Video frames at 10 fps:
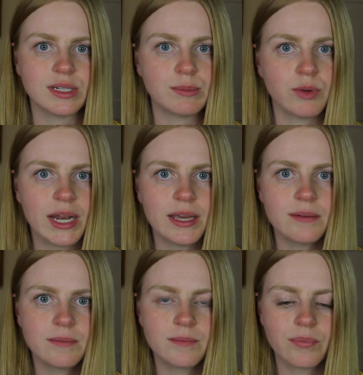that I'm
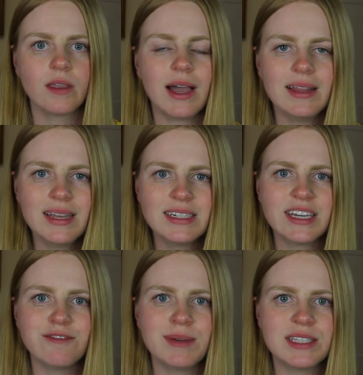writing. I like to
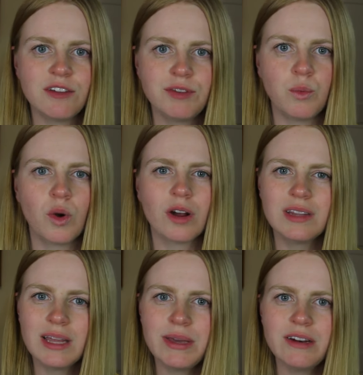give myself a
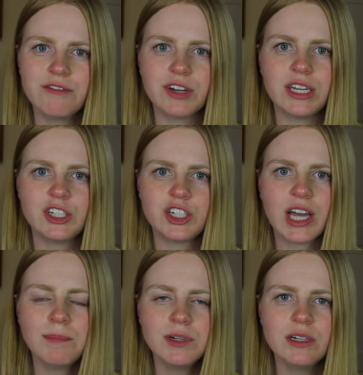word limit for each
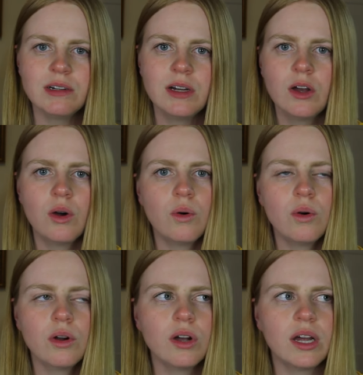chapter,
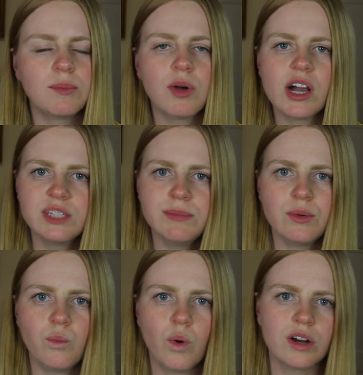or an
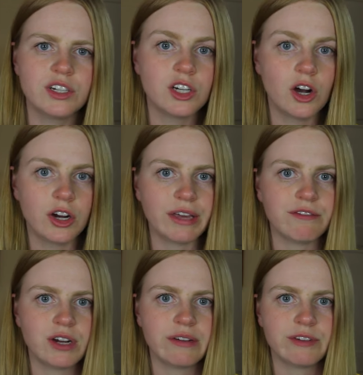approximate word
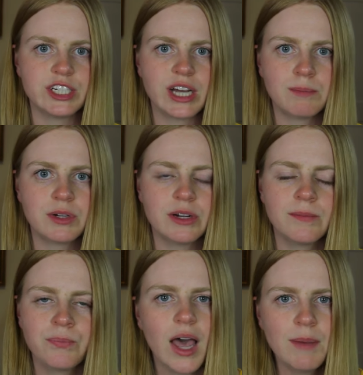target for every chapter.
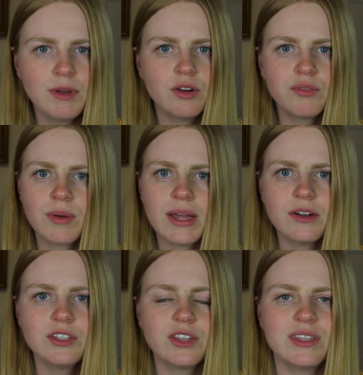I'm an
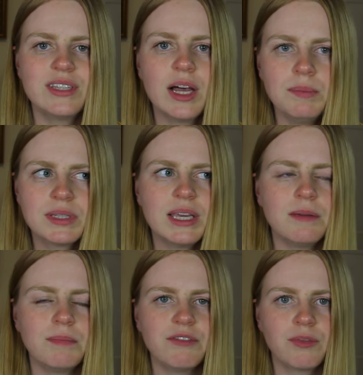overwriter, so this helps
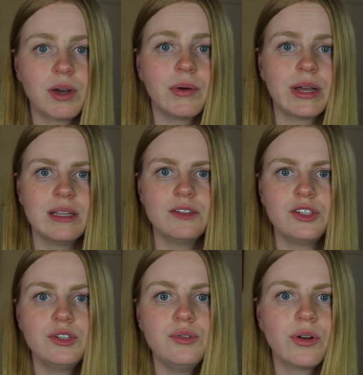keep me from going a little
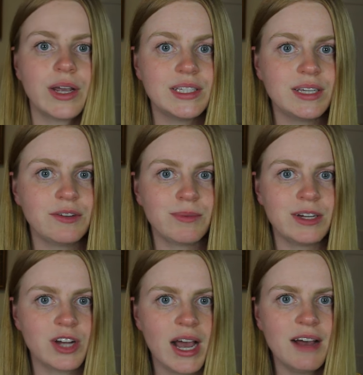too crazy with my
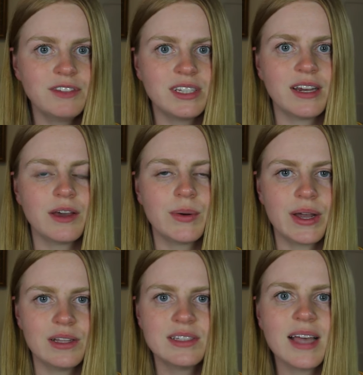drafts and
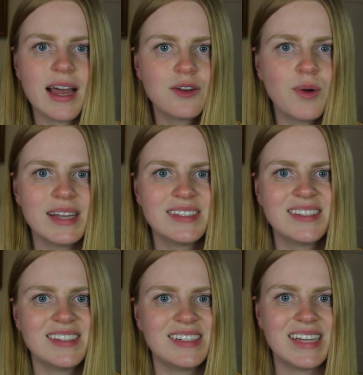going on side
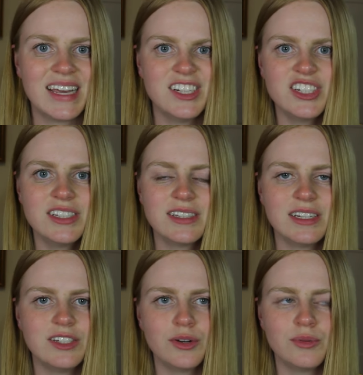quests and tangents
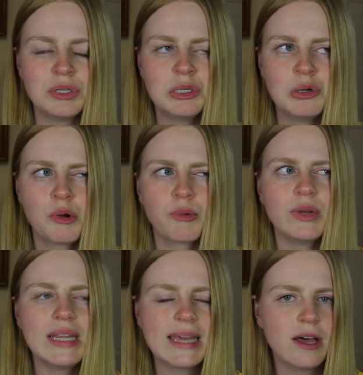that don't
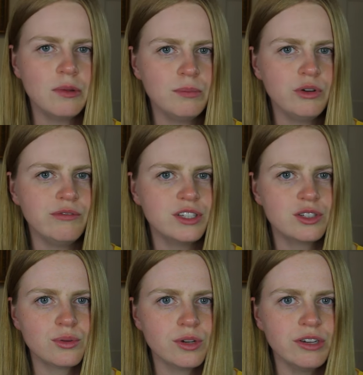really help move the
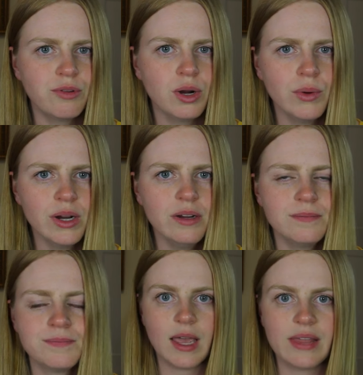story forward.
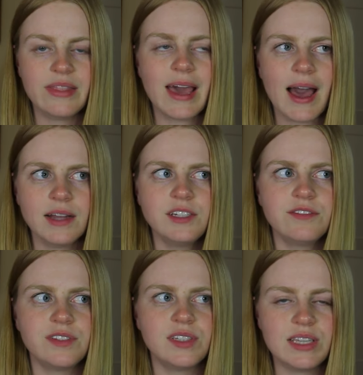And the act
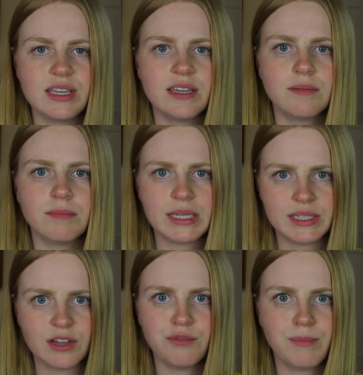of seeing
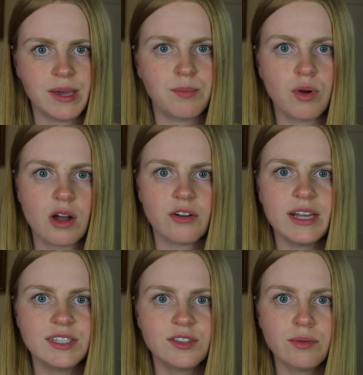myself make
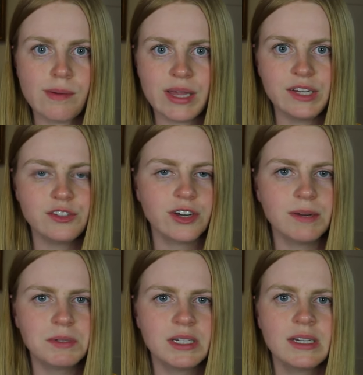progress through a
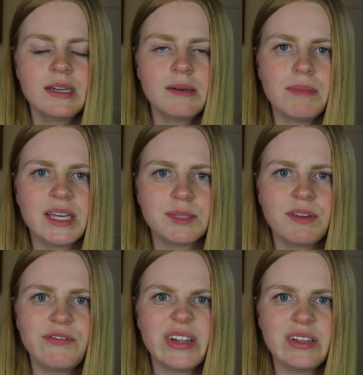manuscript makes
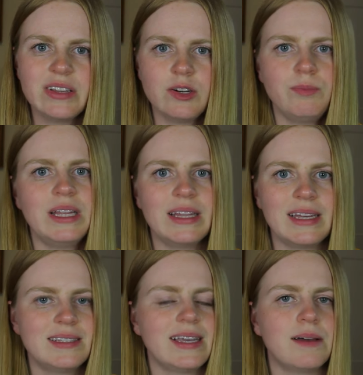me feel a little bit
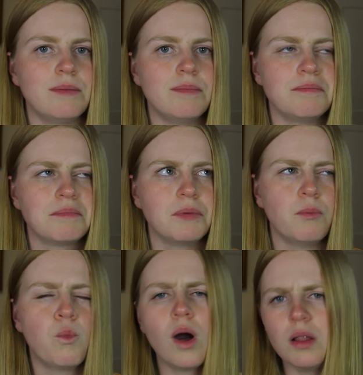less like I'm
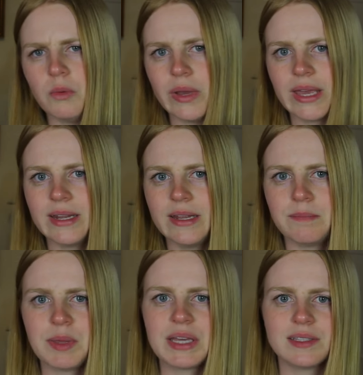wallowing in
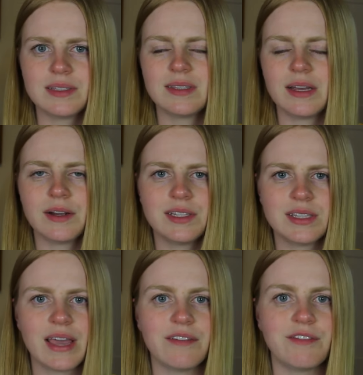it, because there
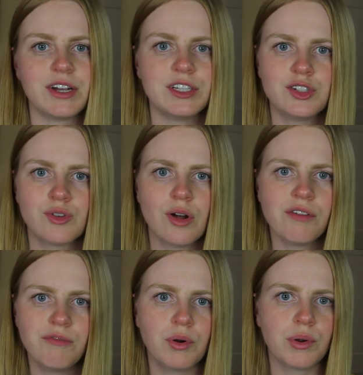is a very
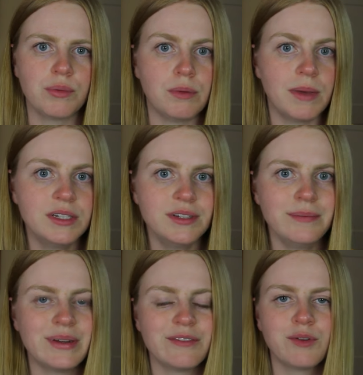strong forward
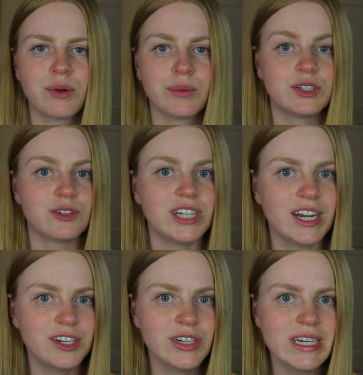momentum and a forward
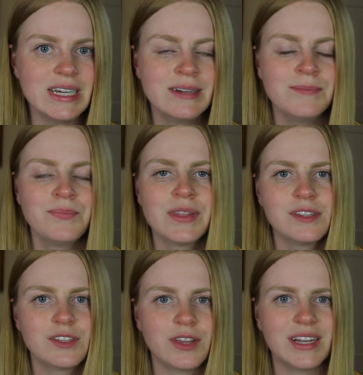trajectory,
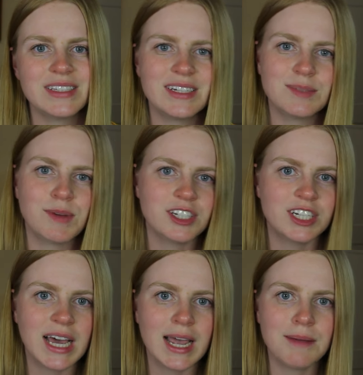so there isn't as much
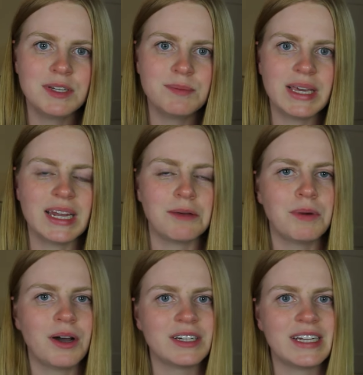time to be getting
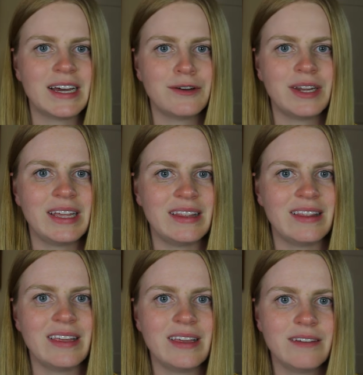bogged down in
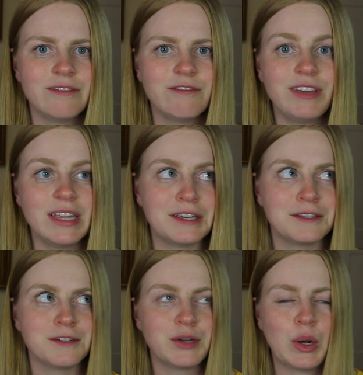the
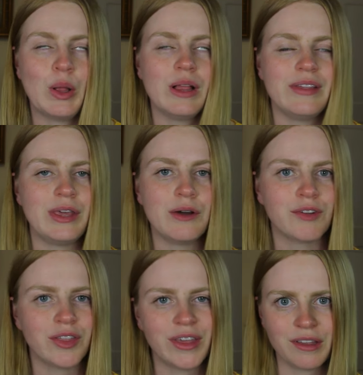feelings of it all and the
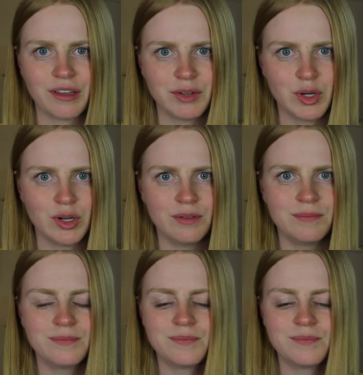overthinking of it all.